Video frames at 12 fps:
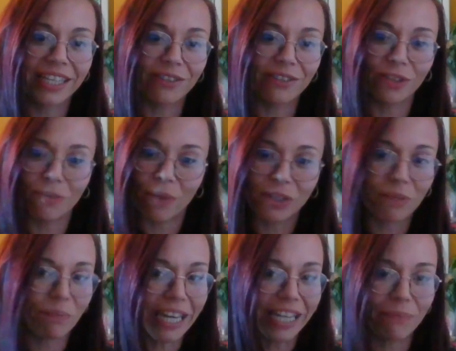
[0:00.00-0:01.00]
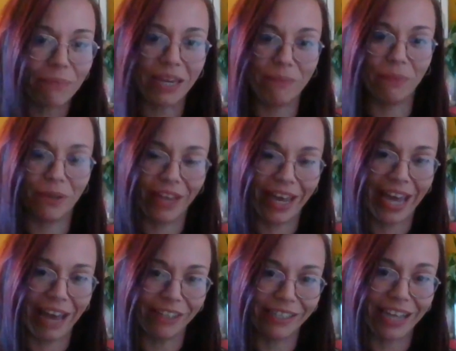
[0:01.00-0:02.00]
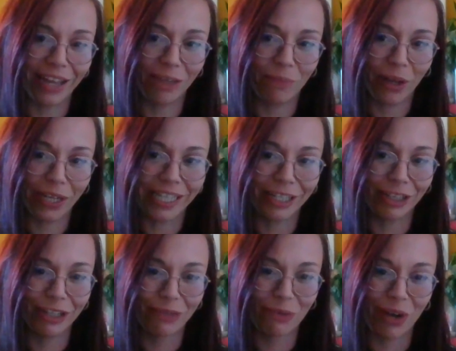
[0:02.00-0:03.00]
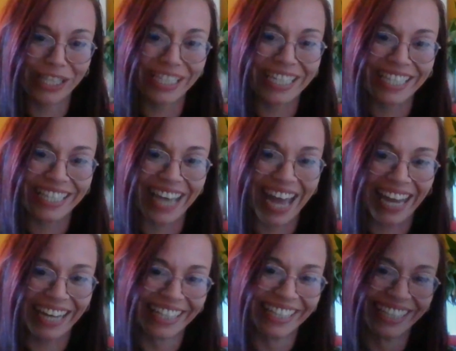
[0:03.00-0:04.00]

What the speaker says: It's not supposed to be the people that are having to tell the politicians what to say.